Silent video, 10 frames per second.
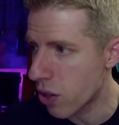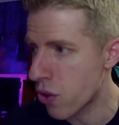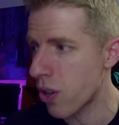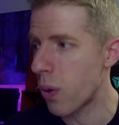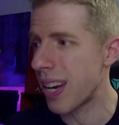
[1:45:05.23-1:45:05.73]

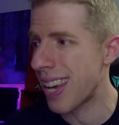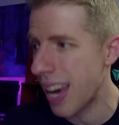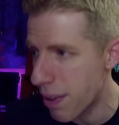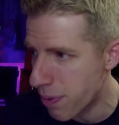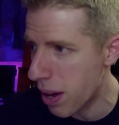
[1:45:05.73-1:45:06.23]
So in
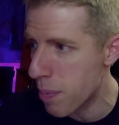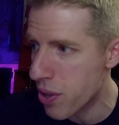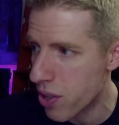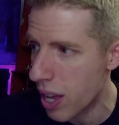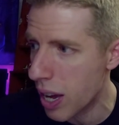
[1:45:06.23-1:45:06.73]
kayfabe,
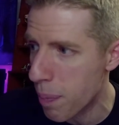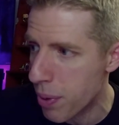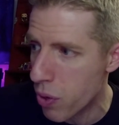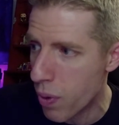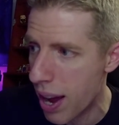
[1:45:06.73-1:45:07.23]
is Sting up
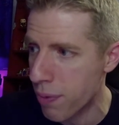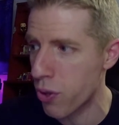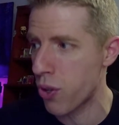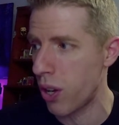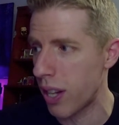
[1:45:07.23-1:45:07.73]
in the
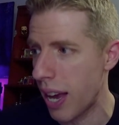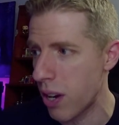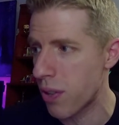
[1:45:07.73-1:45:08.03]
rafters all night,